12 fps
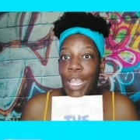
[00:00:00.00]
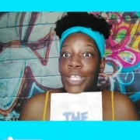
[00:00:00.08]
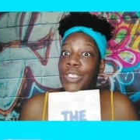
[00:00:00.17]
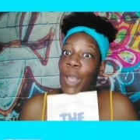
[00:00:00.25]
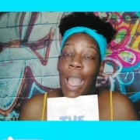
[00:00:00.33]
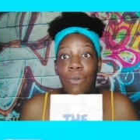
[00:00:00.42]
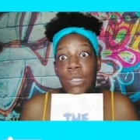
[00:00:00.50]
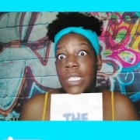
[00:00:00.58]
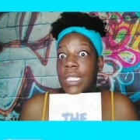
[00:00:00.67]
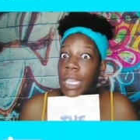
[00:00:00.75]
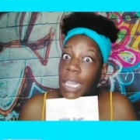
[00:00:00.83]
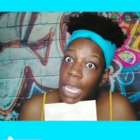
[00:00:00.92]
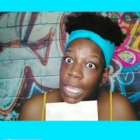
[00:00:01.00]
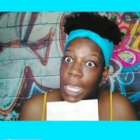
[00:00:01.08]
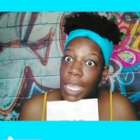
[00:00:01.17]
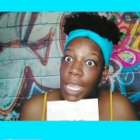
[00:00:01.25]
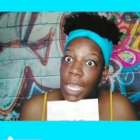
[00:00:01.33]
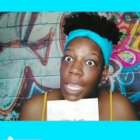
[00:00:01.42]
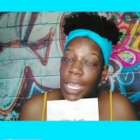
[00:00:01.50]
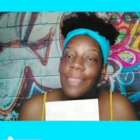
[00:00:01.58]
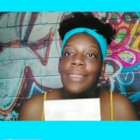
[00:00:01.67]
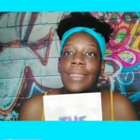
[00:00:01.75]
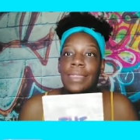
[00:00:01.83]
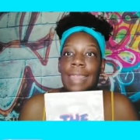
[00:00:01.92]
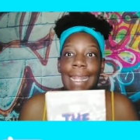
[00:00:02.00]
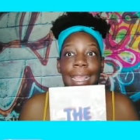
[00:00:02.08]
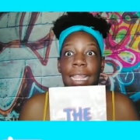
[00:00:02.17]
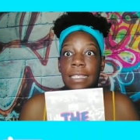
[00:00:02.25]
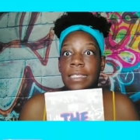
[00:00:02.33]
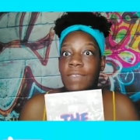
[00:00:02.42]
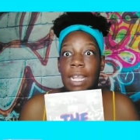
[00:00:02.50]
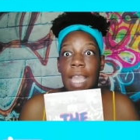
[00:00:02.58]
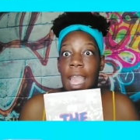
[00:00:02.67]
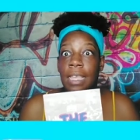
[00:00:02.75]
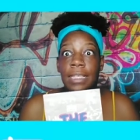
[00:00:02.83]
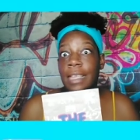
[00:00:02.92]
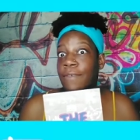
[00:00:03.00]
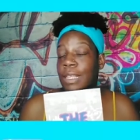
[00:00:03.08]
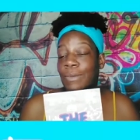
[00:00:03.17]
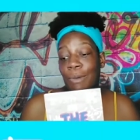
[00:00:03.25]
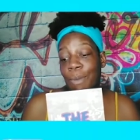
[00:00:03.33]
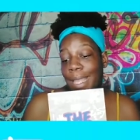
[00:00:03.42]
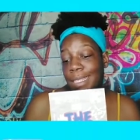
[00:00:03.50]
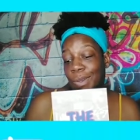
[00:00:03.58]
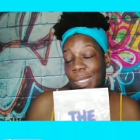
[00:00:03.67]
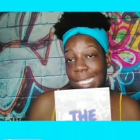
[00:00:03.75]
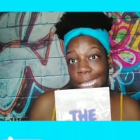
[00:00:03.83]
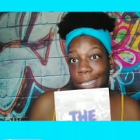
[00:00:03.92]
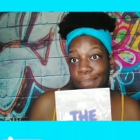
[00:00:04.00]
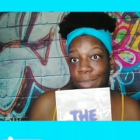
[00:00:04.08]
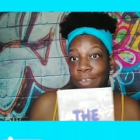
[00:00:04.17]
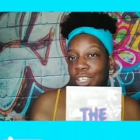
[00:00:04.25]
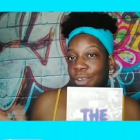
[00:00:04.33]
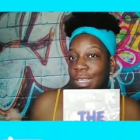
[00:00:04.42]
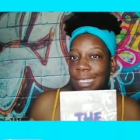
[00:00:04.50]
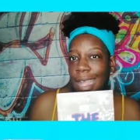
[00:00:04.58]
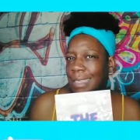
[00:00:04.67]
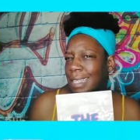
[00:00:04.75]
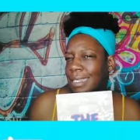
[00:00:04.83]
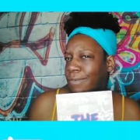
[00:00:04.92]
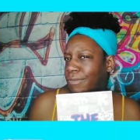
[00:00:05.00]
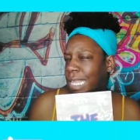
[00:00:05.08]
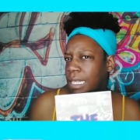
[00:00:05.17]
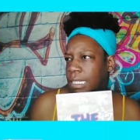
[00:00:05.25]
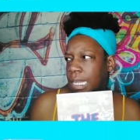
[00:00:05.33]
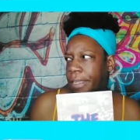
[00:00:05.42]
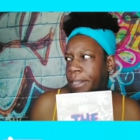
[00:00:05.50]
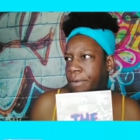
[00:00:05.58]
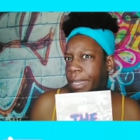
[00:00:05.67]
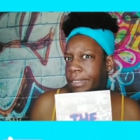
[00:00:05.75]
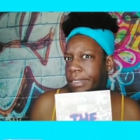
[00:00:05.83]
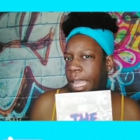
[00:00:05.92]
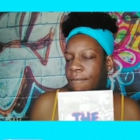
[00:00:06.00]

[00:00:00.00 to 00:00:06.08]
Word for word: So I was lucky that I got stuff that I got because everything when I went back to go see if she restocked because a lot of stuff was out of stock anyways.